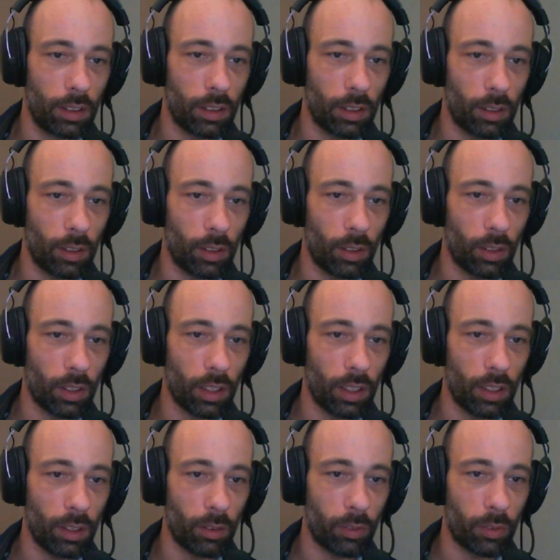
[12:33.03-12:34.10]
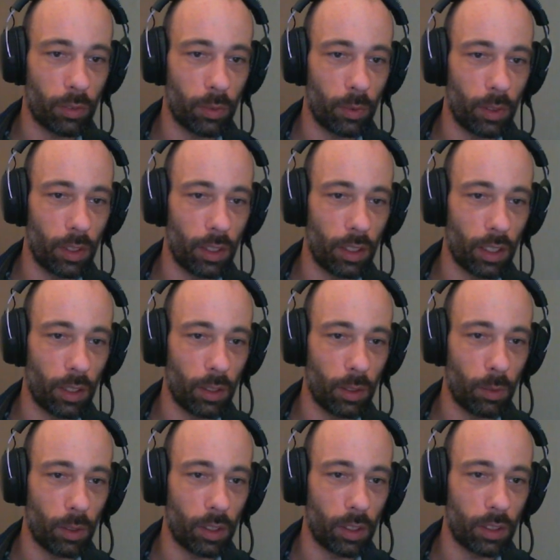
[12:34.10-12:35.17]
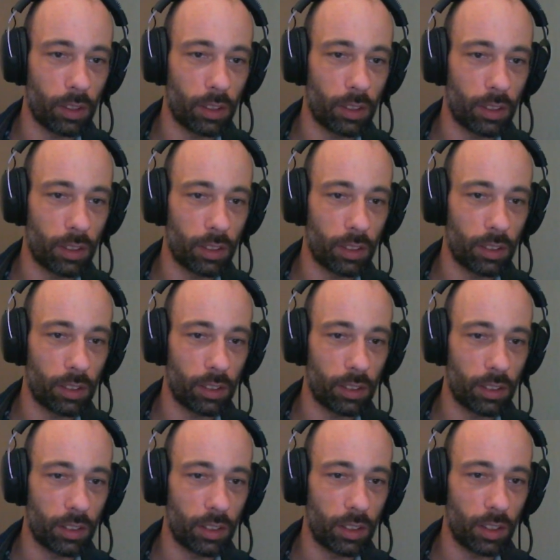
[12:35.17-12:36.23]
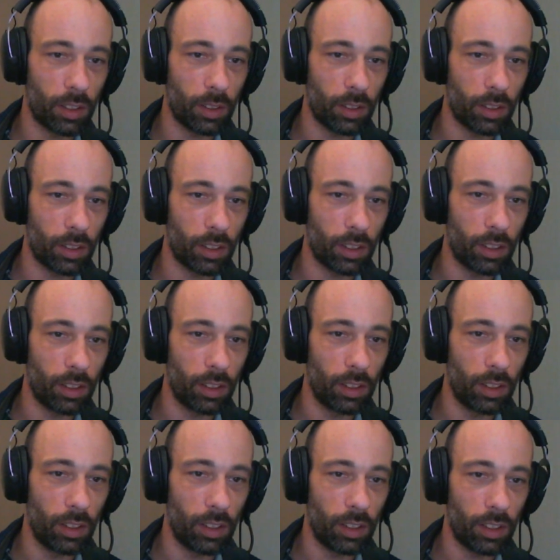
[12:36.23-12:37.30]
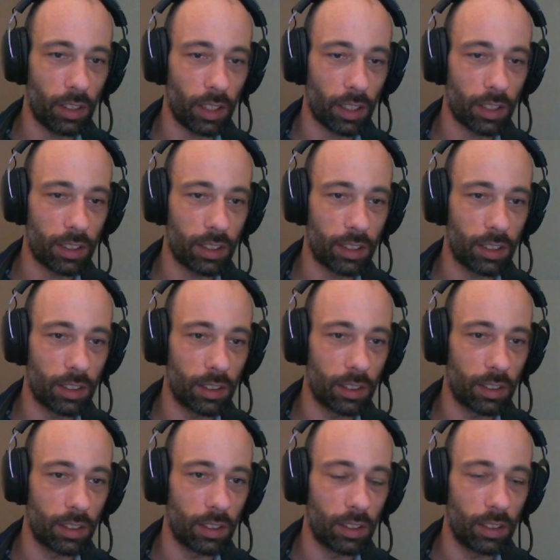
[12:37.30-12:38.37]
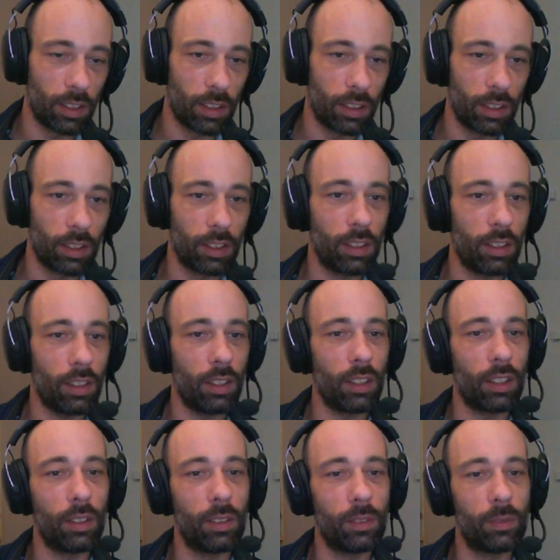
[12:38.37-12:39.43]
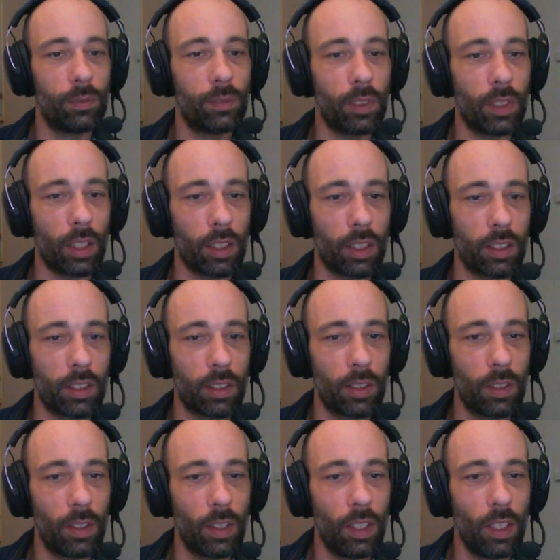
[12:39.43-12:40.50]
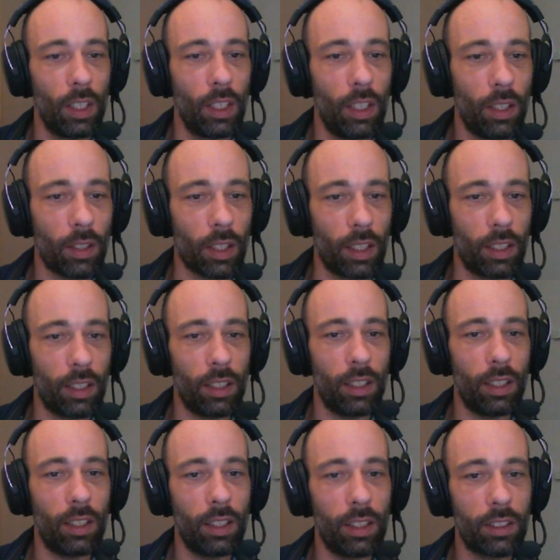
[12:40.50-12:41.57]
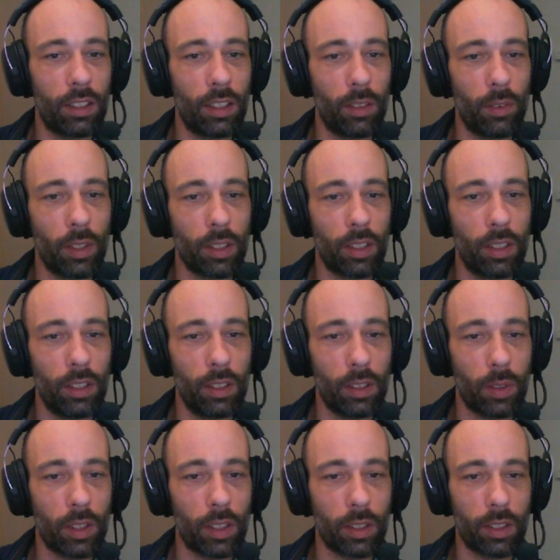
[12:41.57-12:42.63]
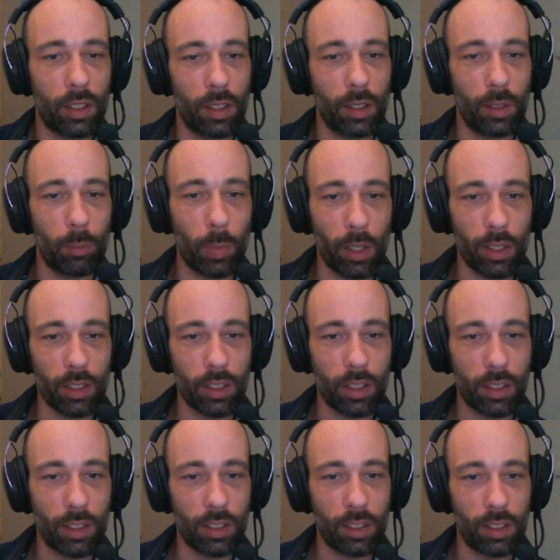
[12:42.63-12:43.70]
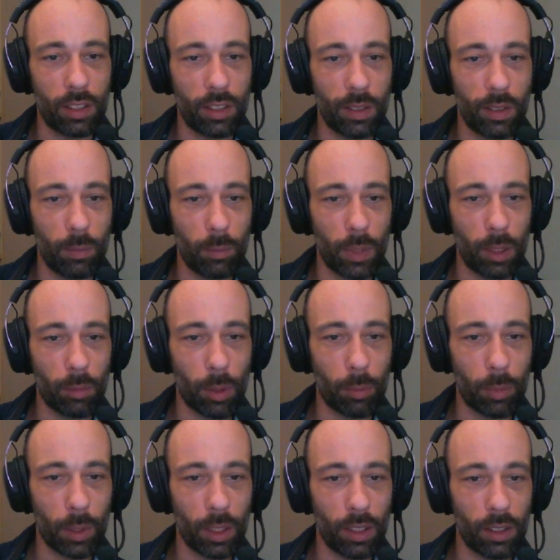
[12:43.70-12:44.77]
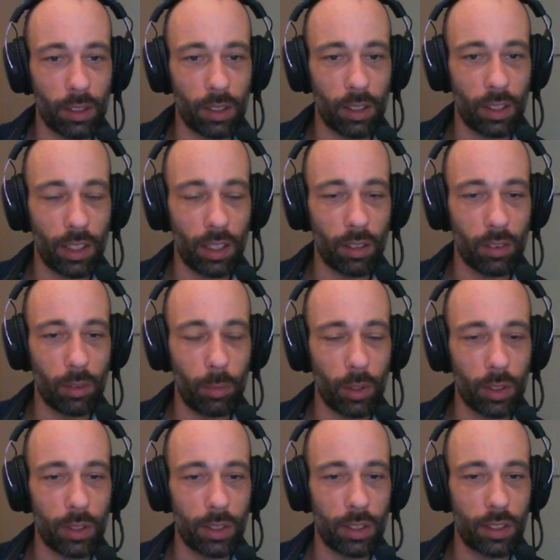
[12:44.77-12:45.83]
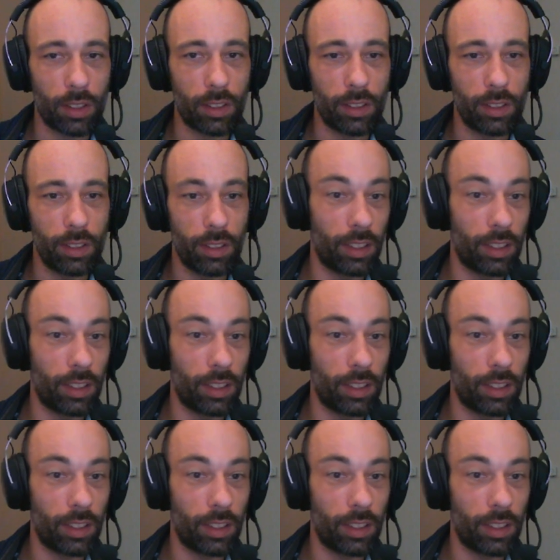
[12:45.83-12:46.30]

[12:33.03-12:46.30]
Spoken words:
So all kind of way how you want to show your text. There you go, like this. Okay, so we got goals, we got past, mind mapping, out of the box.